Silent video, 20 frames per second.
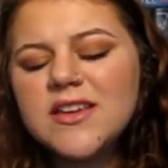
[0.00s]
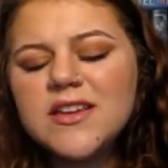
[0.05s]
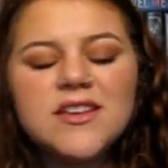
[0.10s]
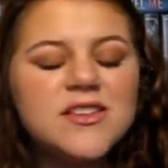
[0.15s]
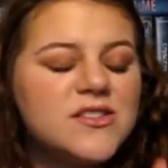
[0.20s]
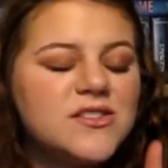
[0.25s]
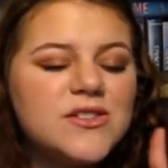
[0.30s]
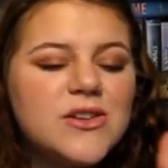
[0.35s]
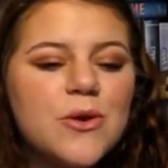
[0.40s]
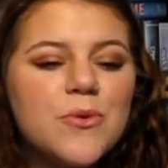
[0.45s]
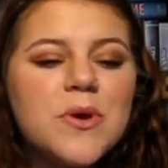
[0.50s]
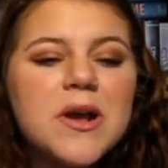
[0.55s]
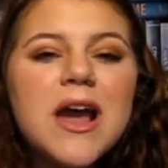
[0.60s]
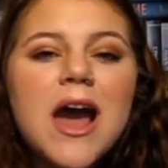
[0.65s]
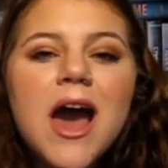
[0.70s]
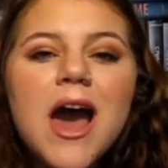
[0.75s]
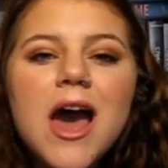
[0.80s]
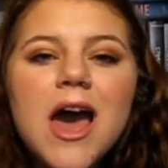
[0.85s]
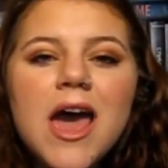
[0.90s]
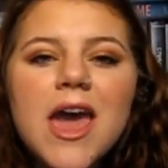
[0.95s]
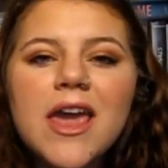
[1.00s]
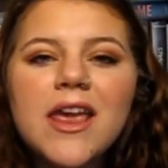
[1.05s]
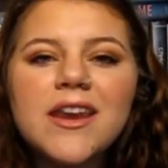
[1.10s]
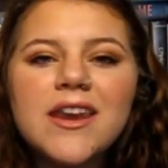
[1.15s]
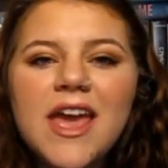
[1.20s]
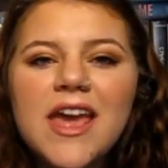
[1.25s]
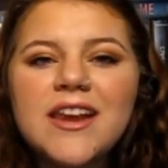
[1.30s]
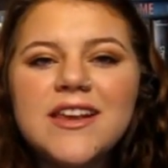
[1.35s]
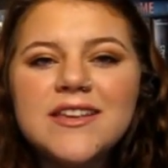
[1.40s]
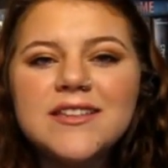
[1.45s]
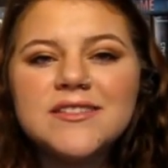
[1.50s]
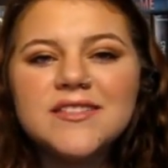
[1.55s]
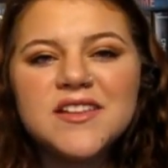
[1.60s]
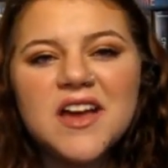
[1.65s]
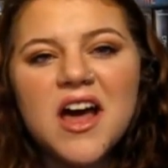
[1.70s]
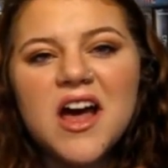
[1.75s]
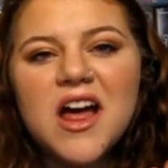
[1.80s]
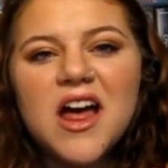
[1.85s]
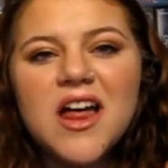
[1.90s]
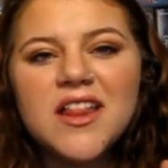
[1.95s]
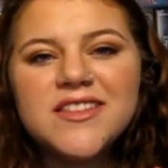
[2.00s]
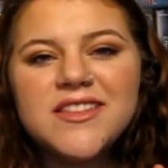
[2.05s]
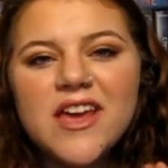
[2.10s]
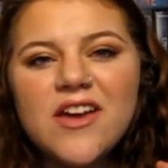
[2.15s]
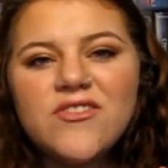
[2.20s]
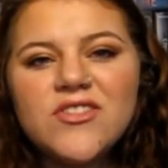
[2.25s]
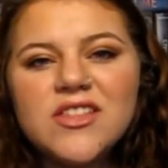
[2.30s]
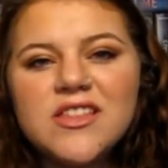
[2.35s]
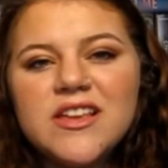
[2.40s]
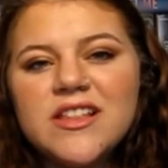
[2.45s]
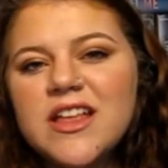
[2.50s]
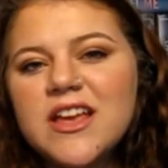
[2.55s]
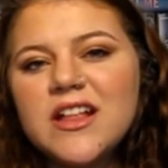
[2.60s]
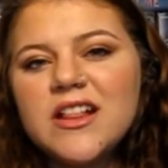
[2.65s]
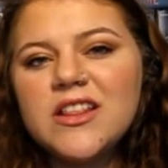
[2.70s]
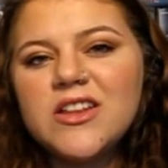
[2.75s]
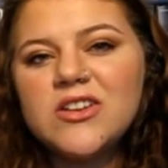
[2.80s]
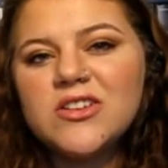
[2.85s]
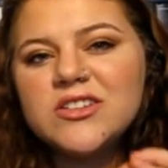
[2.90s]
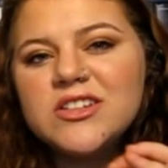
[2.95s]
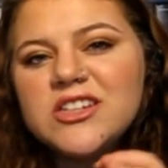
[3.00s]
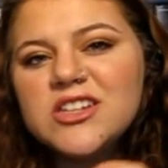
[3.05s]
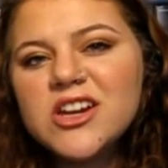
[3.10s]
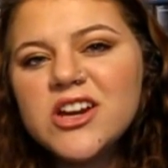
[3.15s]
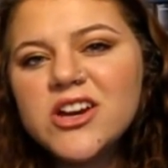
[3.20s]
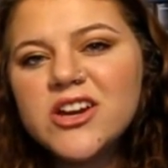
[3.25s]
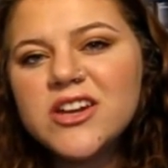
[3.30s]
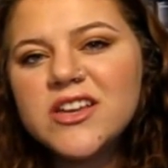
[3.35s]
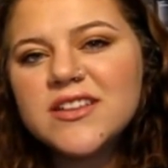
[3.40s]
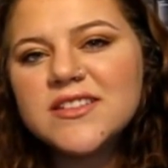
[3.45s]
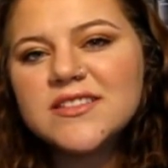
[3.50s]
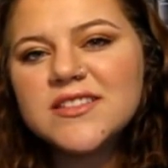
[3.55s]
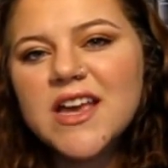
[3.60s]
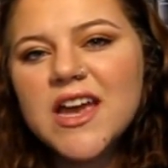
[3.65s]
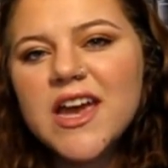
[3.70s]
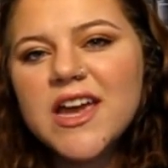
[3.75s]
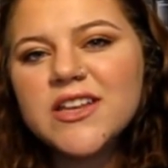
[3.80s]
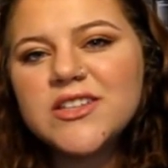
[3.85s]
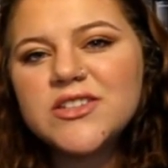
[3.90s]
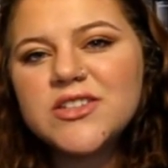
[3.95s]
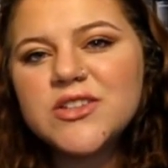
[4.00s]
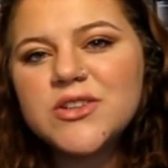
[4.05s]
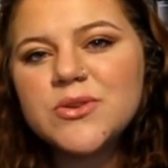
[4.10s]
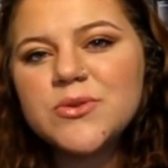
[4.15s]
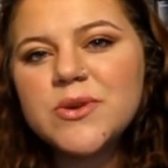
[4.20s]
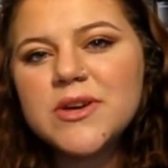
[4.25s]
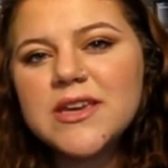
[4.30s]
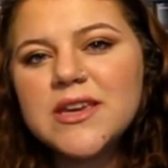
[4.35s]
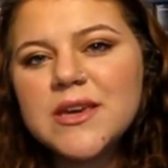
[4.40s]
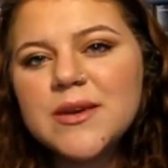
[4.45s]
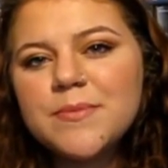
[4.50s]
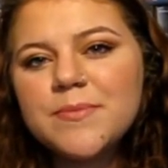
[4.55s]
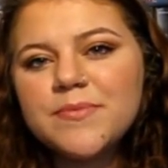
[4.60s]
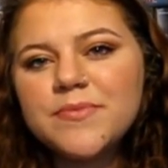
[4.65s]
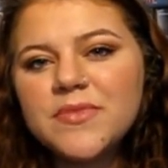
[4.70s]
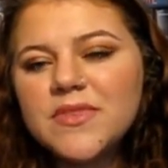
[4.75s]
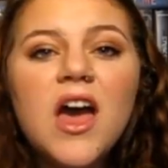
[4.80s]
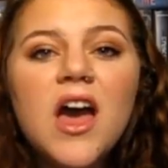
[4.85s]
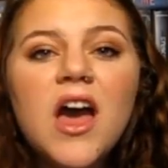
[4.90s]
He's so kind and he's got definitely like a little nerdy side to him.